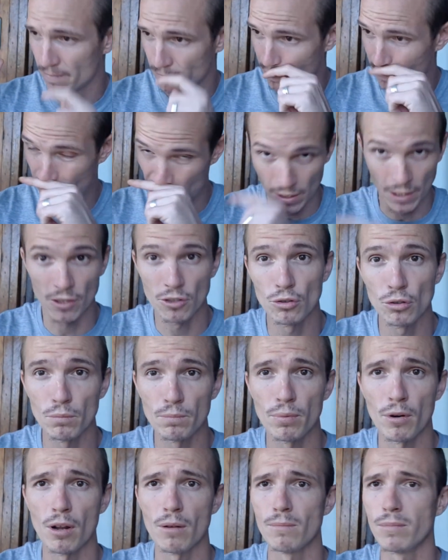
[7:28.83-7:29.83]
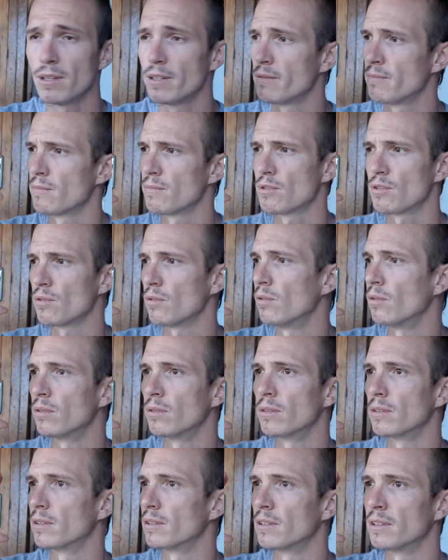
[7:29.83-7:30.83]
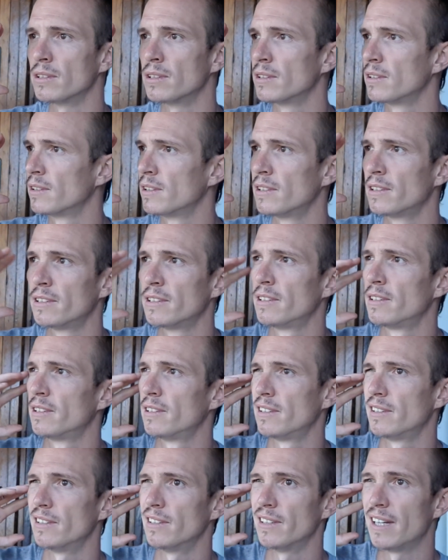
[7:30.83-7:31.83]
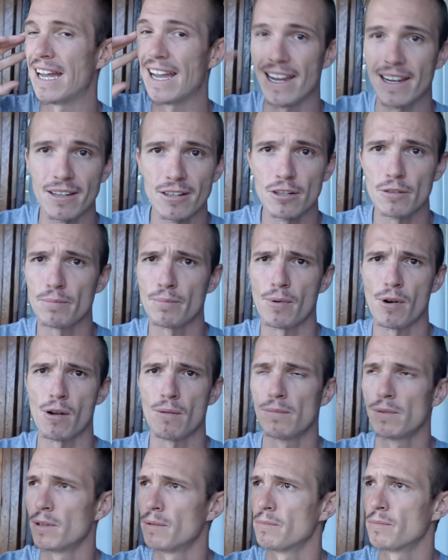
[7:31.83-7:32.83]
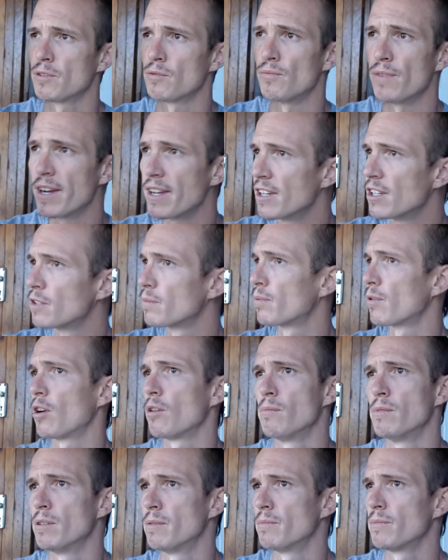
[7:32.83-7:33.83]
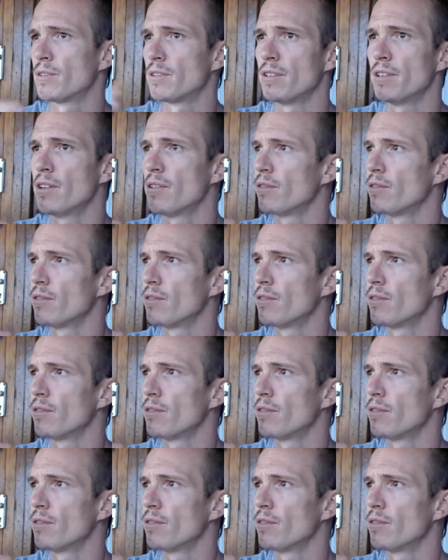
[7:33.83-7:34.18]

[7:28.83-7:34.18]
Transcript: sexual problems or anger problems, rage problems.